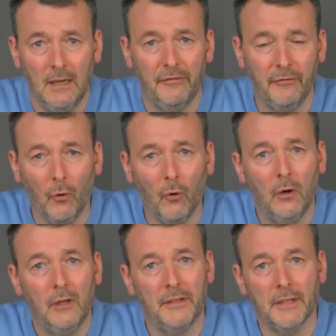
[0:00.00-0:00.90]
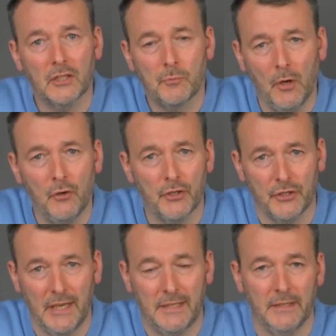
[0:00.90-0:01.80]
for the exposure
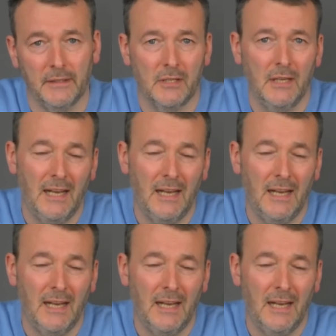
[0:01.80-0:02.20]
settings